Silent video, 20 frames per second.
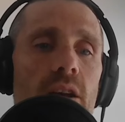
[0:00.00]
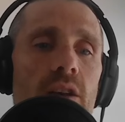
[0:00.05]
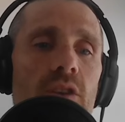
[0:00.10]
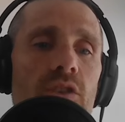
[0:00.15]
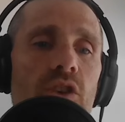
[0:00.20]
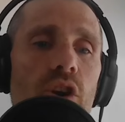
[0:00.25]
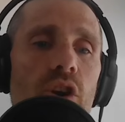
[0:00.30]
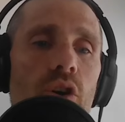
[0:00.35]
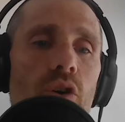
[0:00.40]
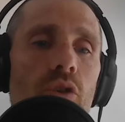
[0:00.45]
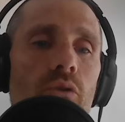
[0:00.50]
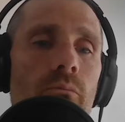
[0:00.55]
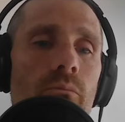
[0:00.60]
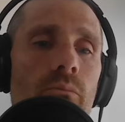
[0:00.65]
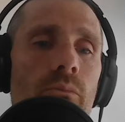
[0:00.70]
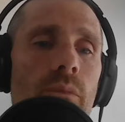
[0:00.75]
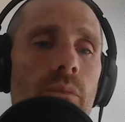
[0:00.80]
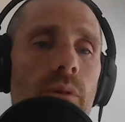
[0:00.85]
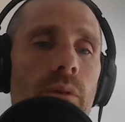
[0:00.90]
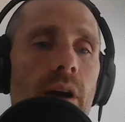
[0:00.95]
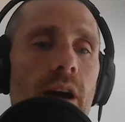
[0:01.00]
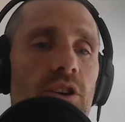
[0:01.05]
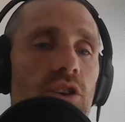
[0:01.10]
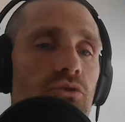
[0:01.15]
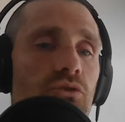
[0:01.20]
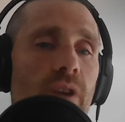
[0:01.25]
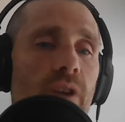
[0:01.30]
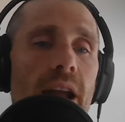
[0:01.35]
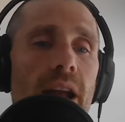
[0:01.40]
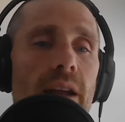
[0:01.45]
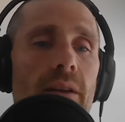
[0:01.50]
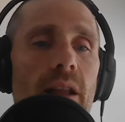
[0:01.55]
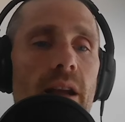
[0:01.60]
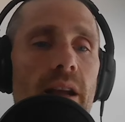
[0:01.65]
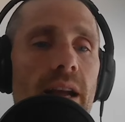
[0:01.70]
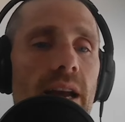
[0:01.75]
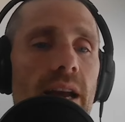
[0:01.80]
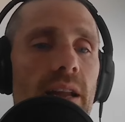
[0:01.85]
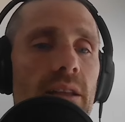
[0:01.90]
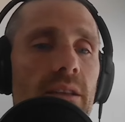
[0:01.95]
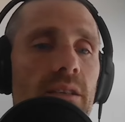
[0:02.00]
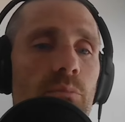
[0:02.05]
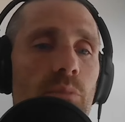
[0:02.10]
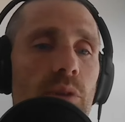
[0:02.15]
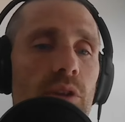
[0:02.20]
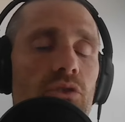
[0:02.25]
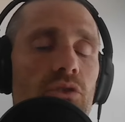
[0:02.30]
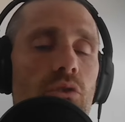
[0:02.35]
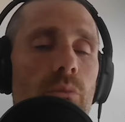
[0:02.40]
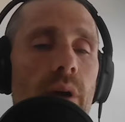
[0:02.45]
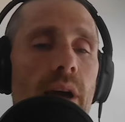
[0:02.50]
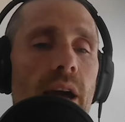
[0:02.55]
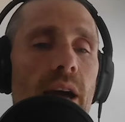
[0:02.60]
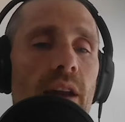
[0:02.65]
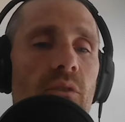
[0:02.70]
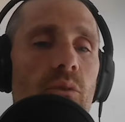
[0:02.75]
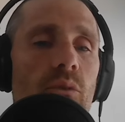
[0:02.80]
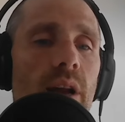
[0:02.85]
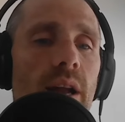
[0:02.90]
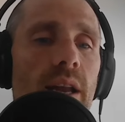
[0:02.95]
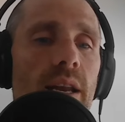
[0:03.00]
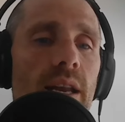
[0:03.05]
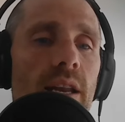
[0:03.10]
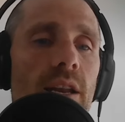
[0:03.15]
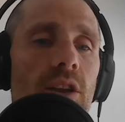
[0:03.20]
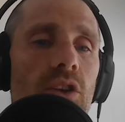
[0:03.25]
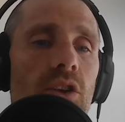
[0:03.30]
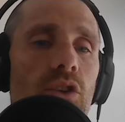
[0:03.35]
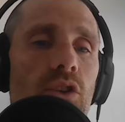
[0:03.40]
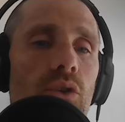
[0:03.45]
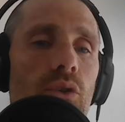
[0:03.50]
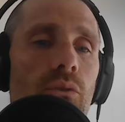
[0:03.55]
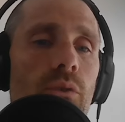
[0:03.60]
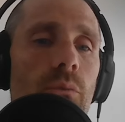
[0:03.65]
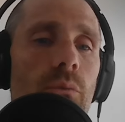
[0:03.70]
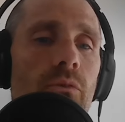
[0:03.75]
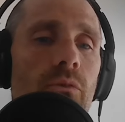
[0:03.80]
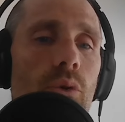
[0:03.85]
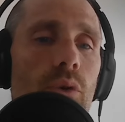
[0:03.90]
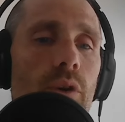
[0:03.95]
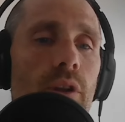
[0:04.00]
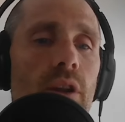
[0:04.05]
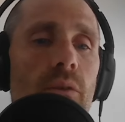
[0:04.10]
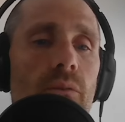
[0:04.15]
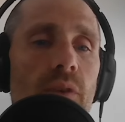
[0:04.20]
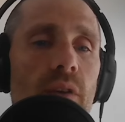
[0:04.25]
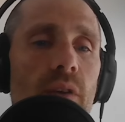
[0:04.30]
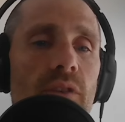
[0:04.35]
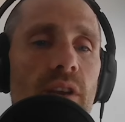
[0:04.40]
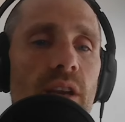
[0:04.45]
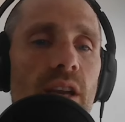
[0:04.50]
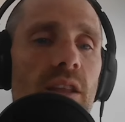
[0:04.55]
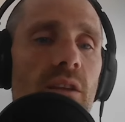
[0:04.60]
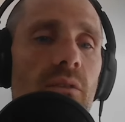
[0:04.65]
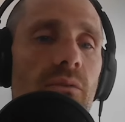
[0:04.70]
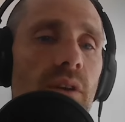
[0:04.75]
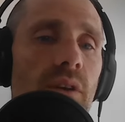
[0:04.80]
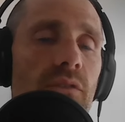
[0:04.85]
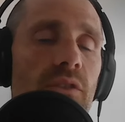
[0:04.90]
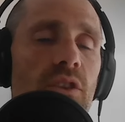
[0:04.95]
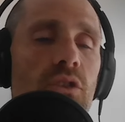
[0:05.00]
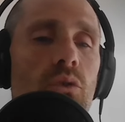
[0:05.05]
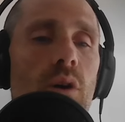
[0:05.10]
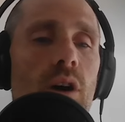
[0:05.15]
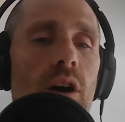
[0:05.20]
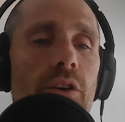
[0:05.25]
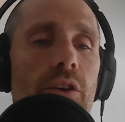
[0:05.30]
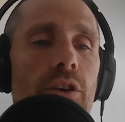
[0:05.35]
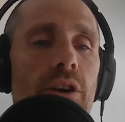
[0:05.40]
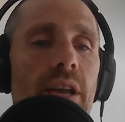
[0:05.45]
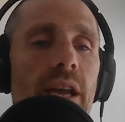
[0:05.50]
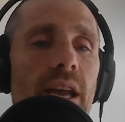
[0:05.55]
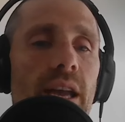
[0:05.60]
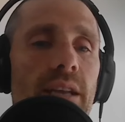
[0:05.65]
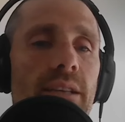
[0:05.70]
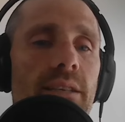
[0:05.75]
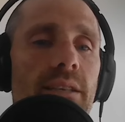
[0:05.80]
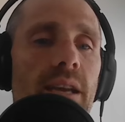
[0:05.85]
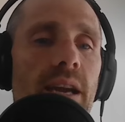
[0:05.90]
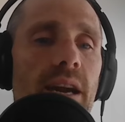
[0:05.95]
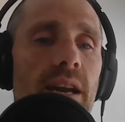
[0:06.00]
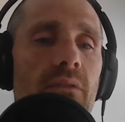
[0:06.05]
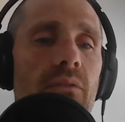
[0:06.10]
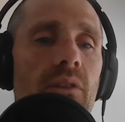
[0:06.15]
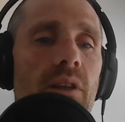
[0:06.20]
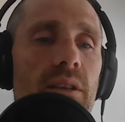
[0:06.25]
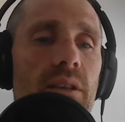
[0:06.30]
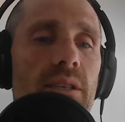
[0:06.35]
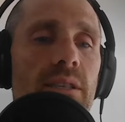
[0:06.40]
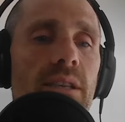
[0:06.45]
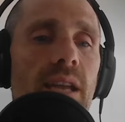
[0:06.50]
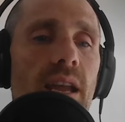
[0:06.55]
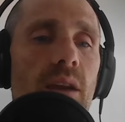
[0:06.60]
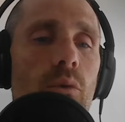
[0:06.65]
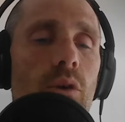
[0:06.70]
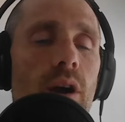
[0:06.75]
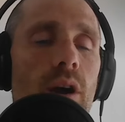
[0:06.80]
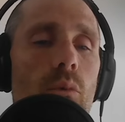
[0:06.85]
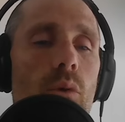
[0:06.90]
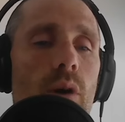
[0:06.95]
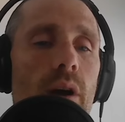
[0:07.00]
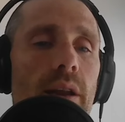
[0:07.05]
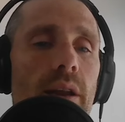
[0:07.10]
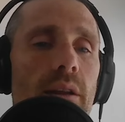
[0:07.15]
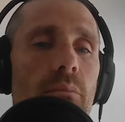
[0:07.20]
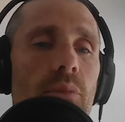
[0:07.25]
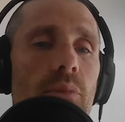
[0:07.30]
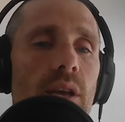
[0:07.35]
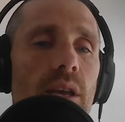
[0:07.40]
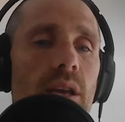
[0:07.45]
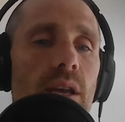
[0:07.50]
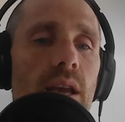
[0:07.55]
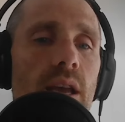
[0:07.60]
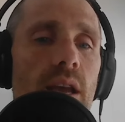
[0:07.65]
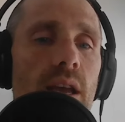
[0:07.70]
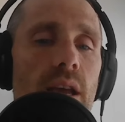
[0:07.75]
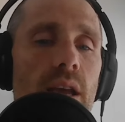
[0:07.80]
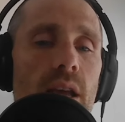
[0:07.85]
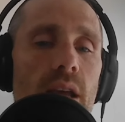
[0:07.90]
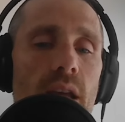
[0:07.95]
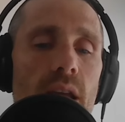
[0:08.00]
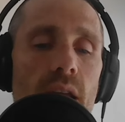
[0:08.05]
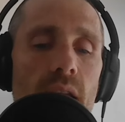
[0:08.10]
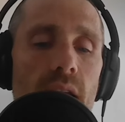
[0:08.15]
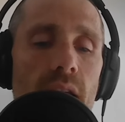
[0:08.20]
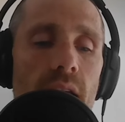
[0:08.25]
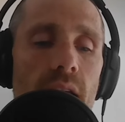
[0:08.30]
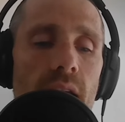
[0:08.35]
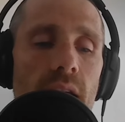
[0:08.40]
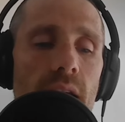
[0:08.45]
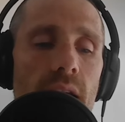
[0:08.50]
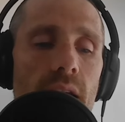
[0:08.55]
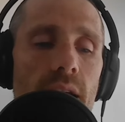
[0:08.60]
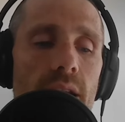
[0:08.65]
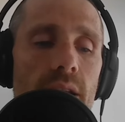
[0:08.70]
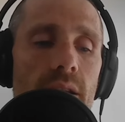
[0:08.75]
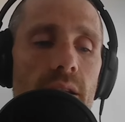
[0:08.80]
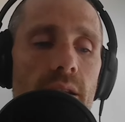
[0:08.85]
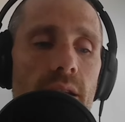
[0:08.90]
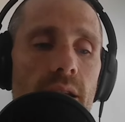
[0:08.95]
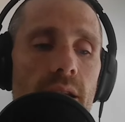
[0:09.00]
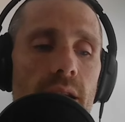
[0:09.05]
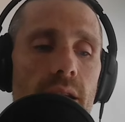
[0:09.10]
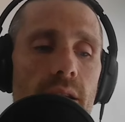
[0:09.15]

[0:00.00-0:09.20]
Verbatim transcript: So I just ran like kind of the splits through my head of what I needed to do from 40 to 50 and then 50 to 100K to kind of like stay where I wanted to be. And